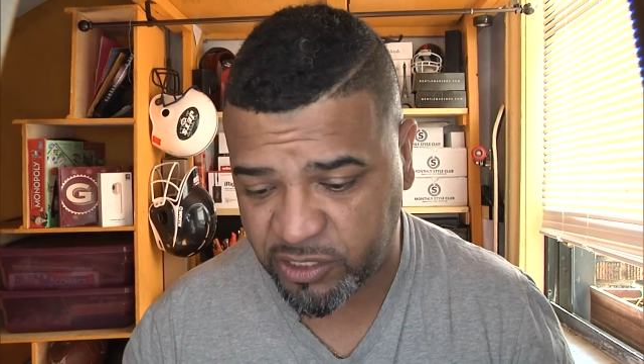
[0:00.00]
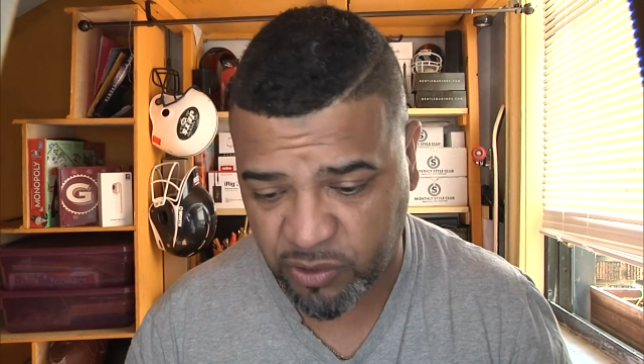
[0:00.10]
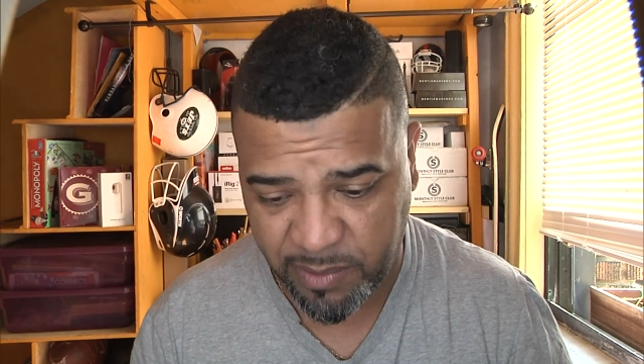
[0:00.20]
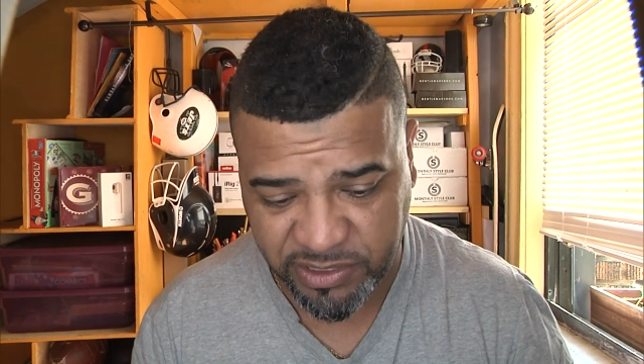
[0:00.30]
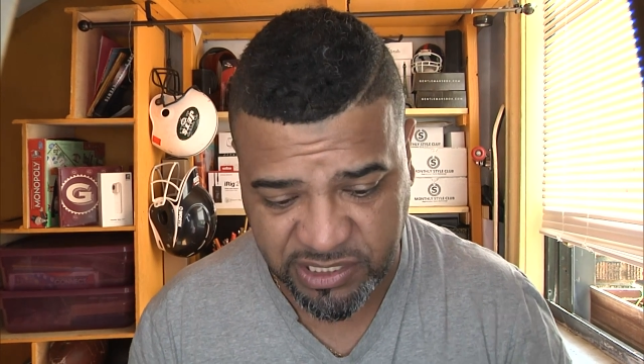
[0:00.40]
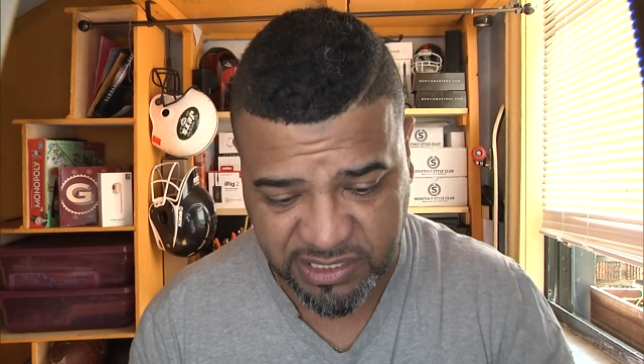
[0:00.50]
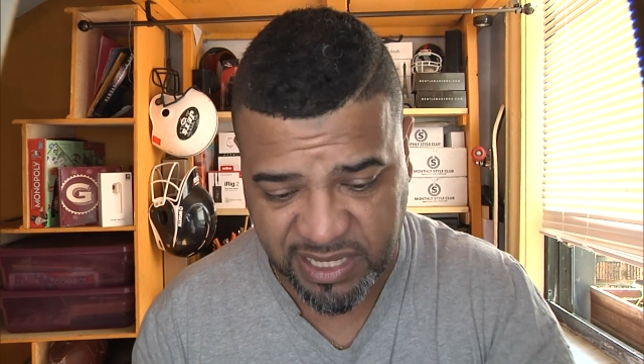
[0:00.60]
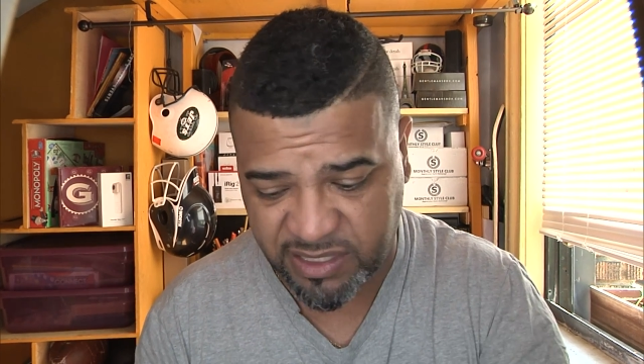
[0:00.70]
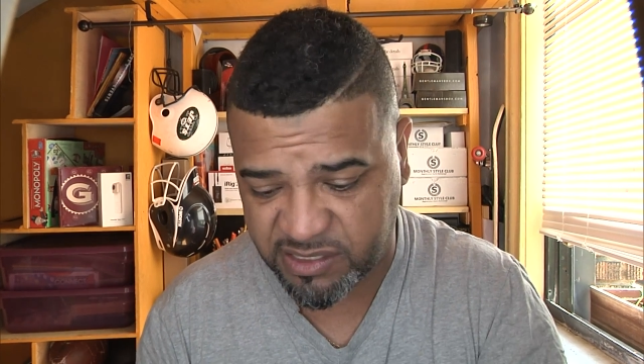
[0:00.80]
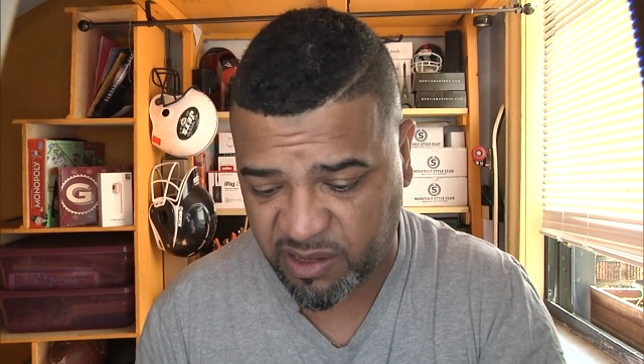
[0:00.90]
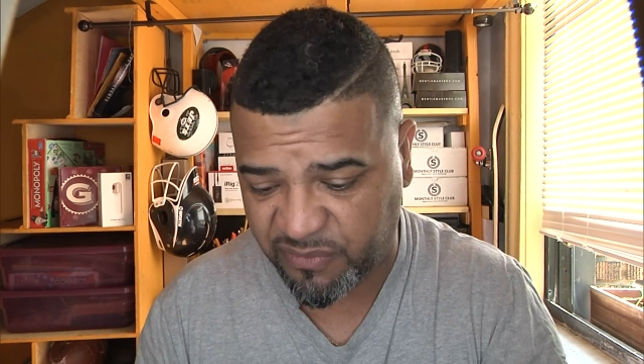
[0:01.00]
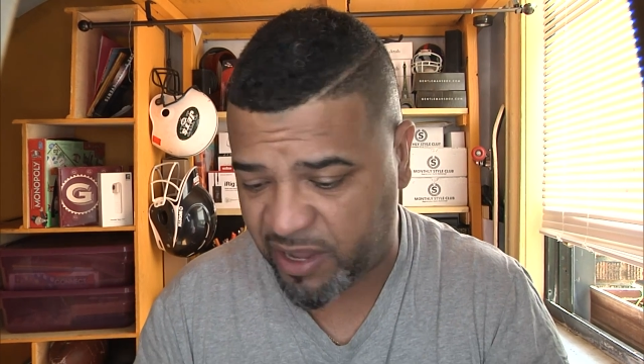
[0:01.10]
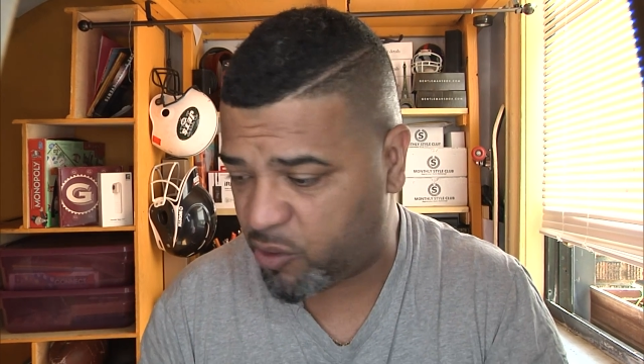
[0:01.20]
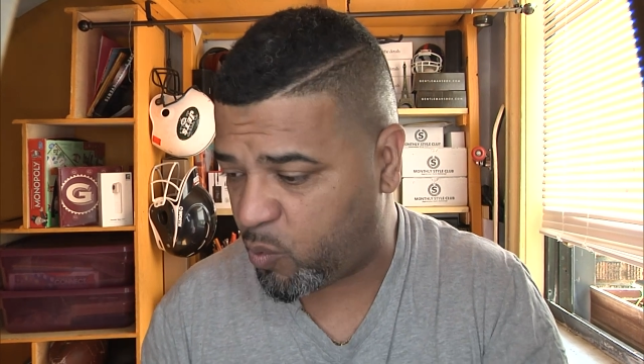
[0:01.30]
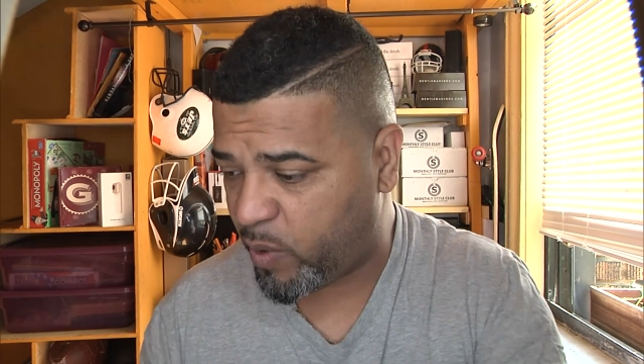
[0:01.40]
So let me just get this stuff
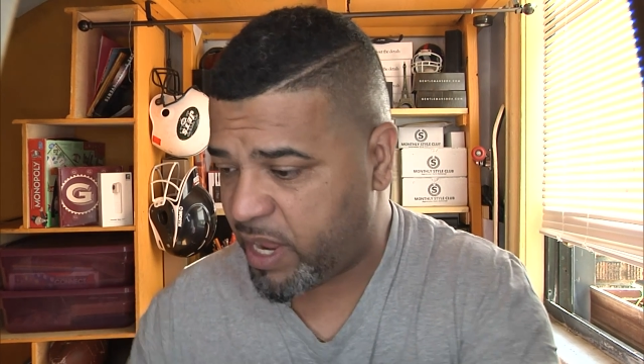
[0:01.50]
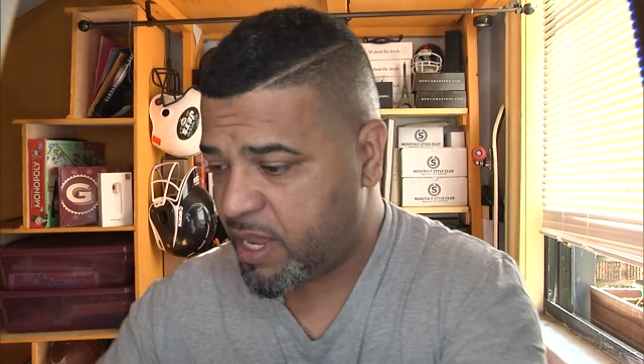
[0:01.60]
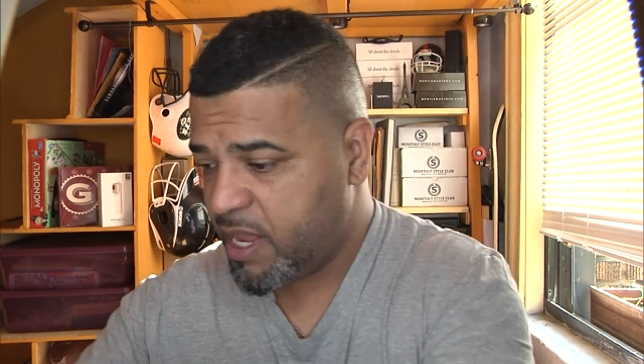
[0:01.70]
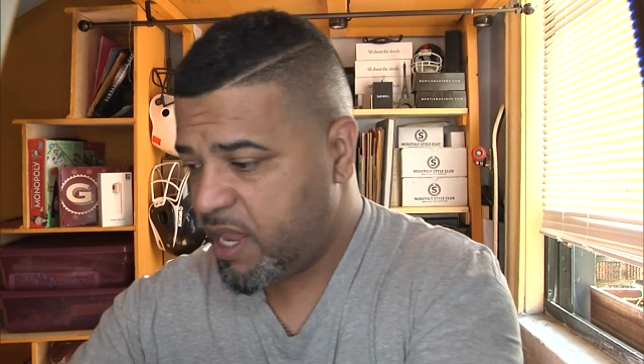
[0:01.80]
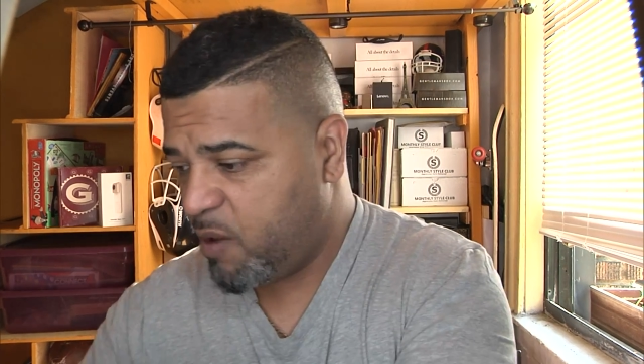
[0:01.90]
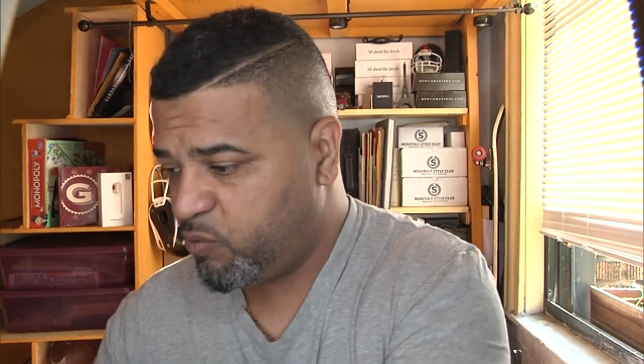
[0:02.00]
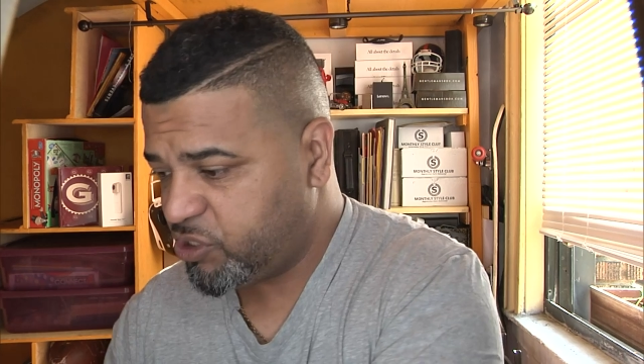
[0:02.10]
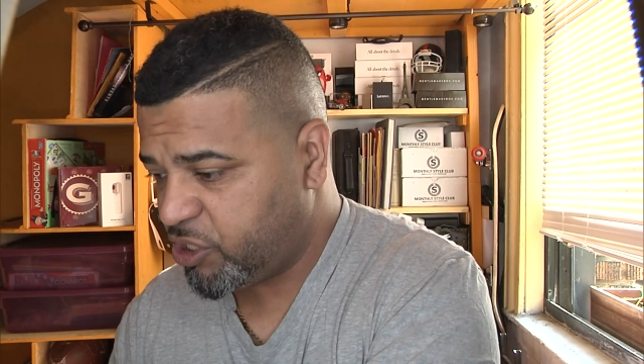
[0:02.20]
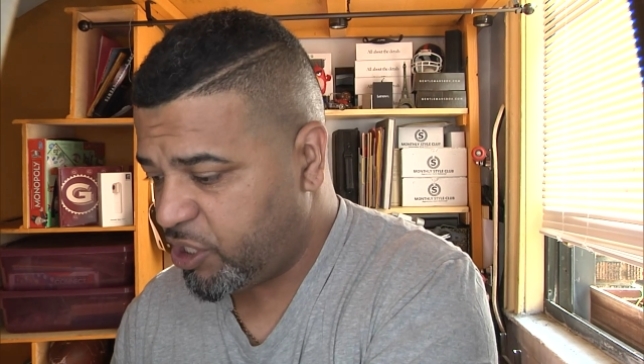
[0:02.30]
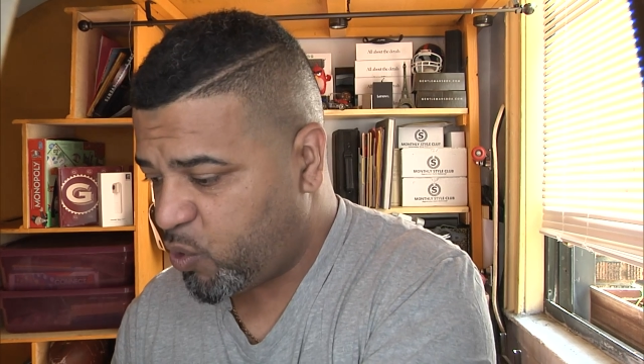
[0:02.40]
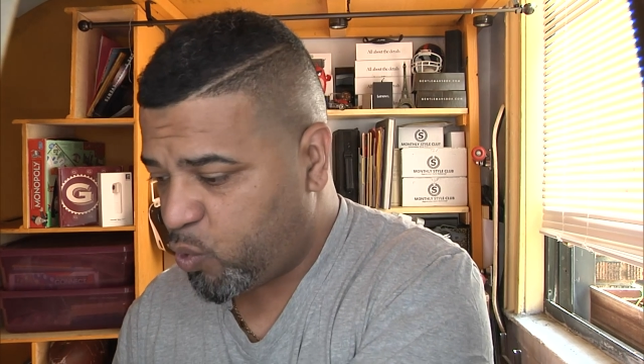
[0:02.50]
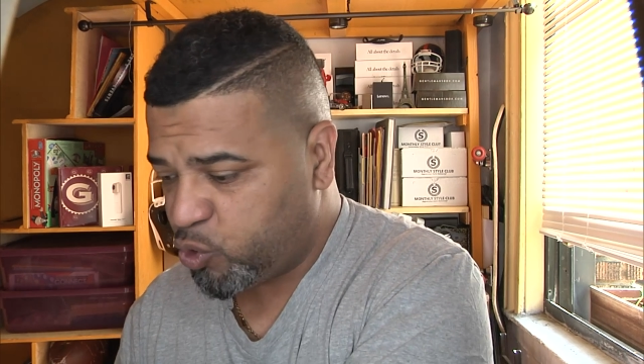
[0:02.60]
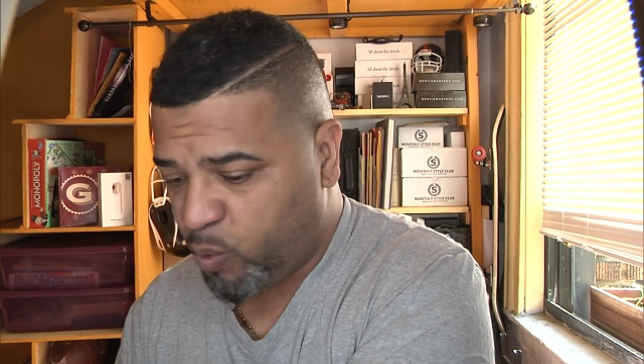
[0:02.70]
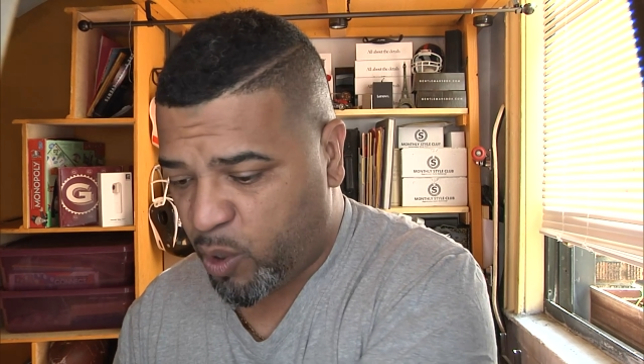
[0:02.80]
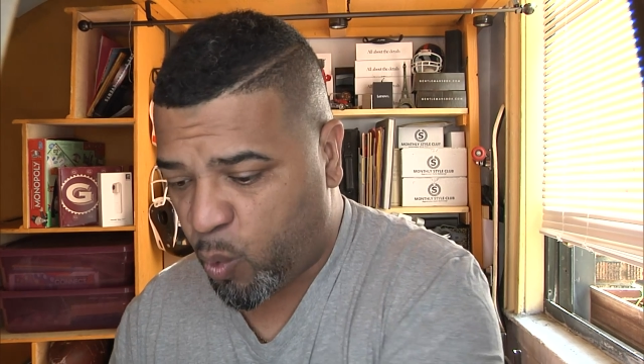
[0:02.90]
out of the way, and we're just gonna
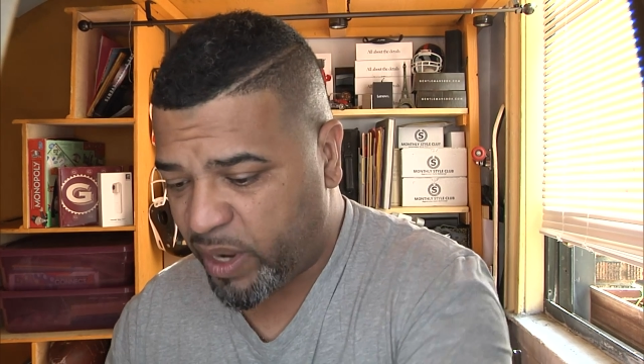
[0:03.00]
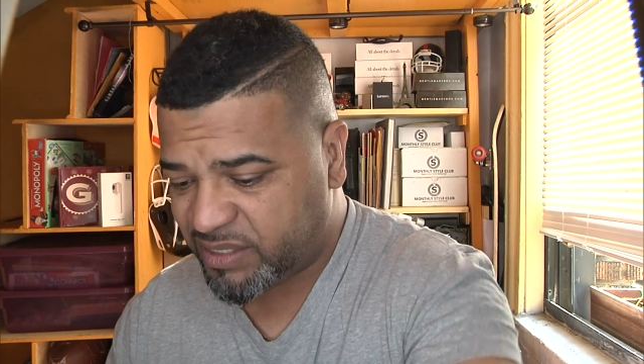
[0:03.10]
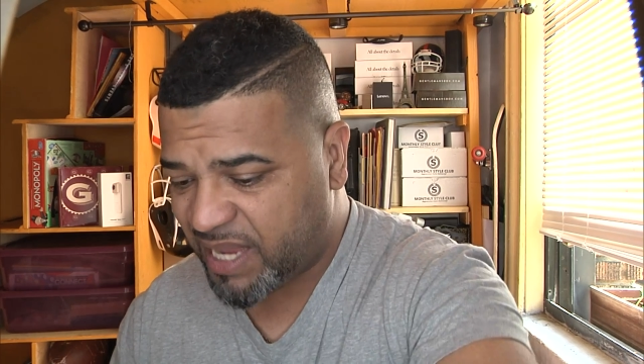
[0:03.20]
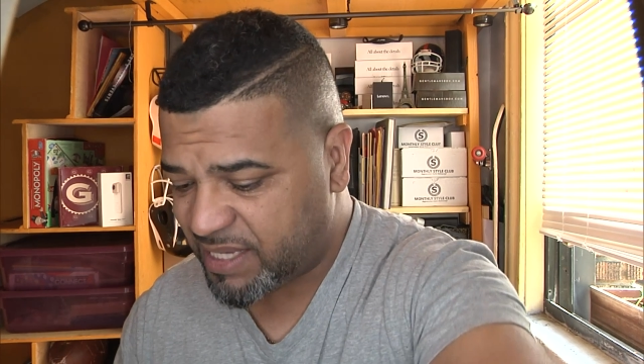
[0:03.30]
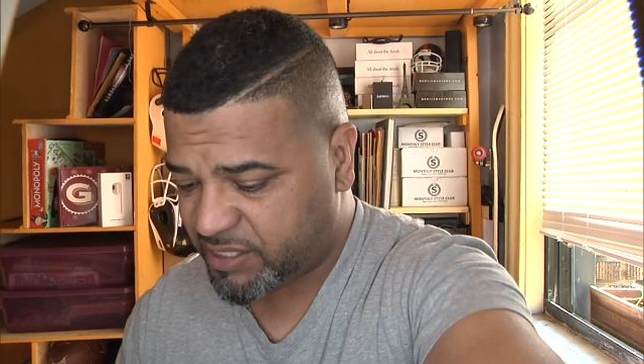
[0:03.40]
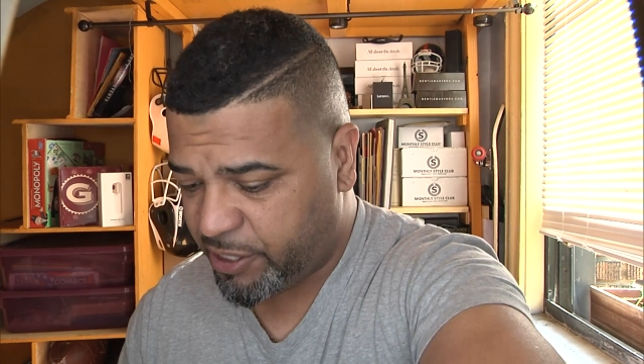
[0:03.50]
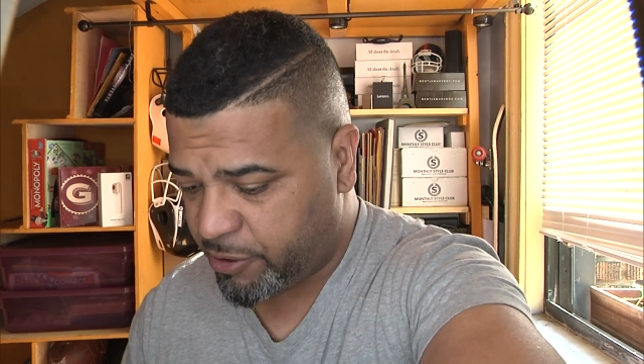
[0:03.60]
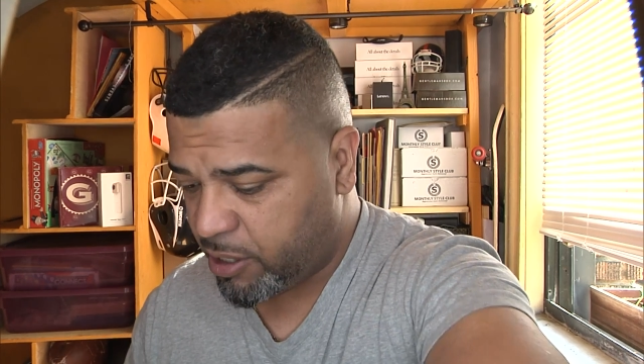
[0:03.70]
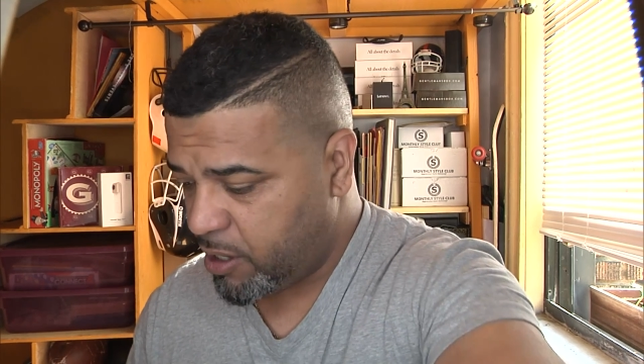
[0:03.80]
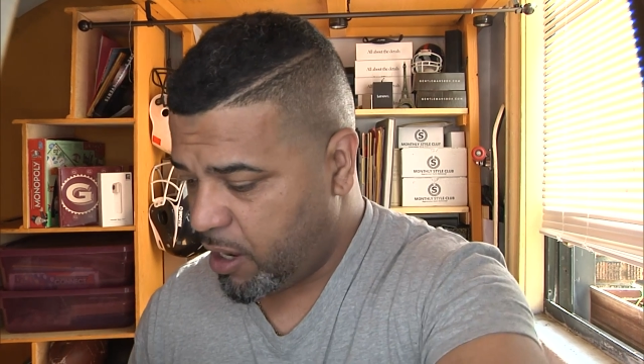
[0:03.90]
do a quick test here.